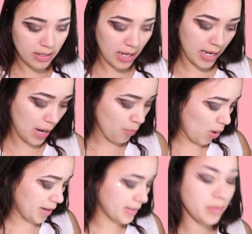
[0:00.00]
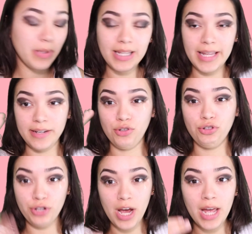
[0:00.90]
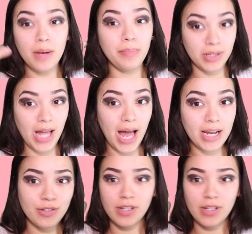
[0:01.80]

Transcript: and I wanted to be like jet black,